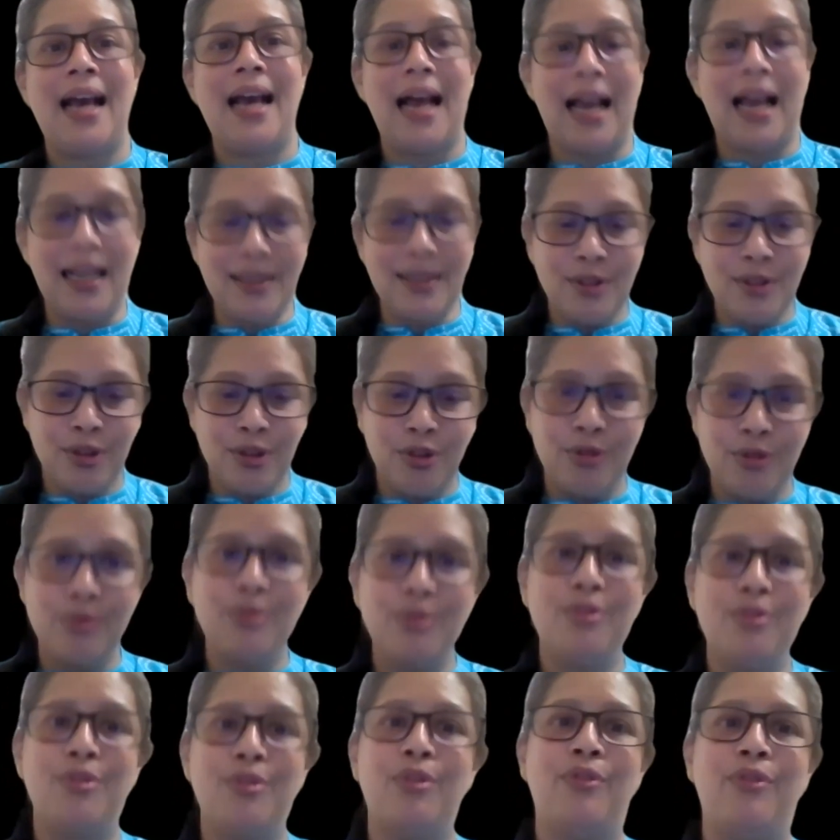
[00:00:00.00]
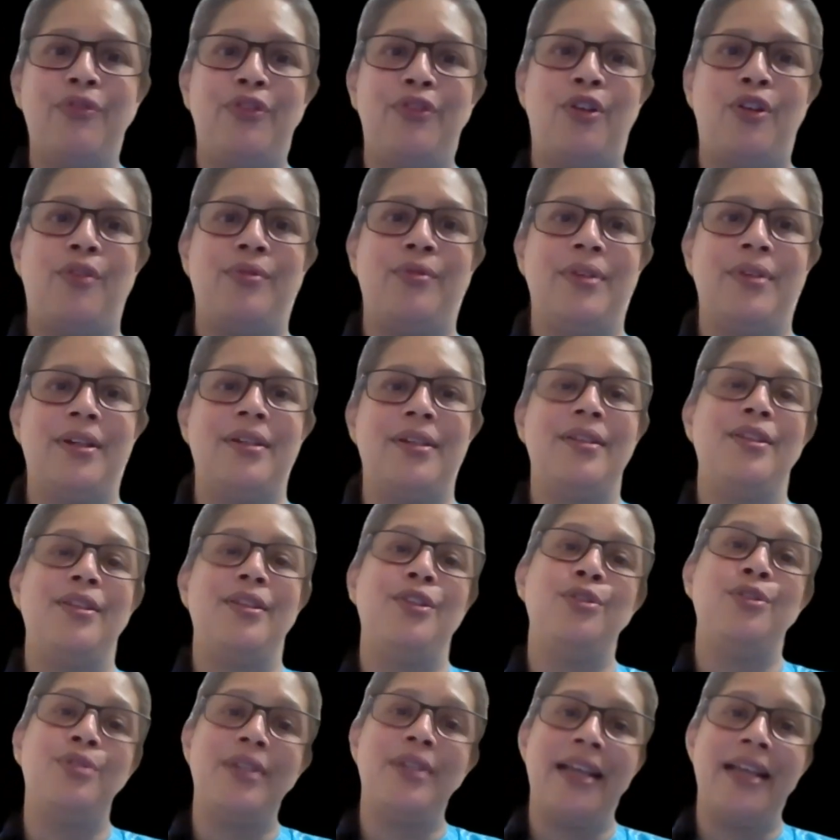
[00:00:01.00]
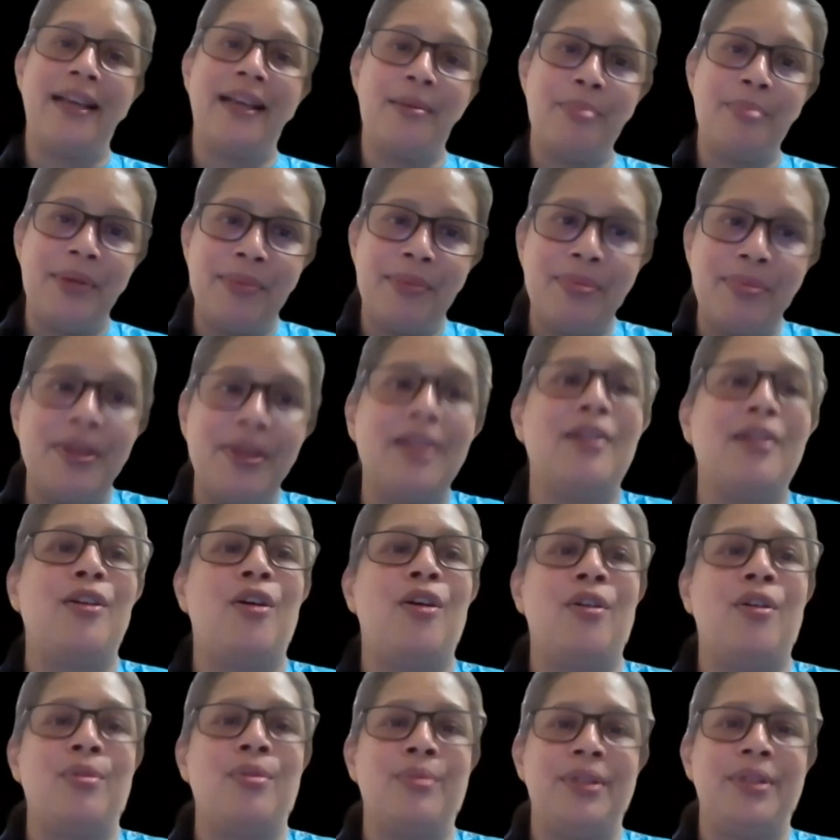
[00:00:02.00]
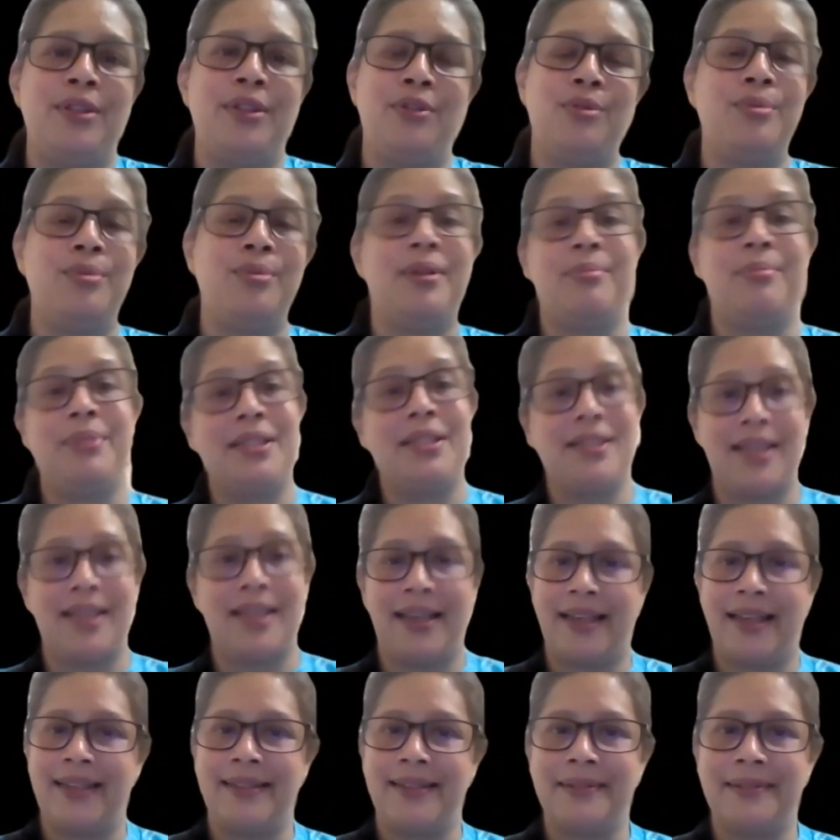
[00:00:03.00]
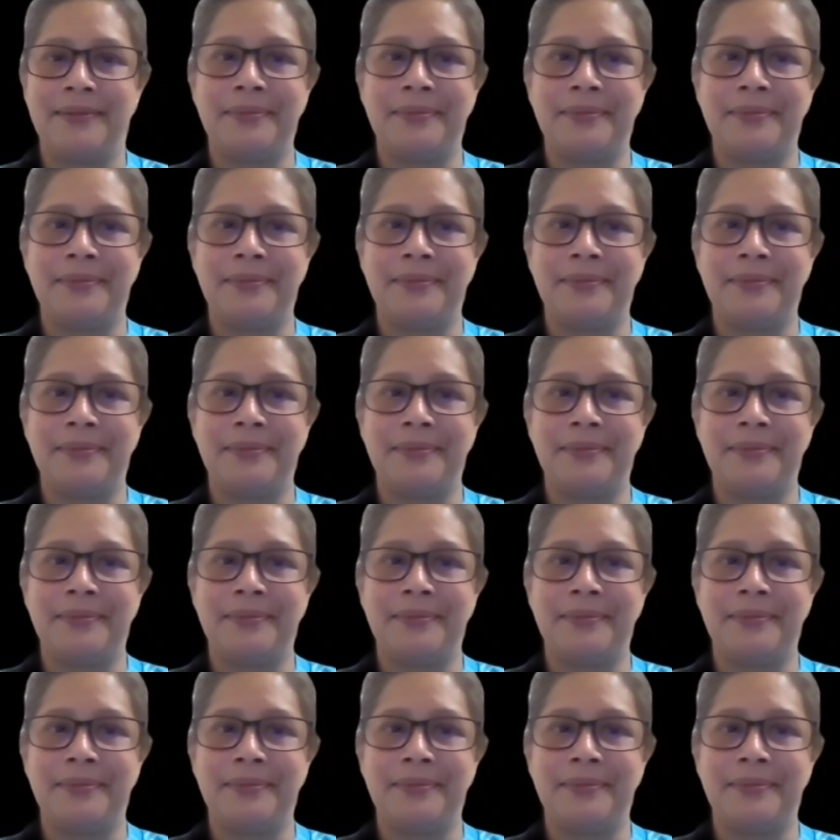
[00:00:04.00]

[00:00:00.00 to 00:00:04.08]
as you go forward, you take people along with you will be second.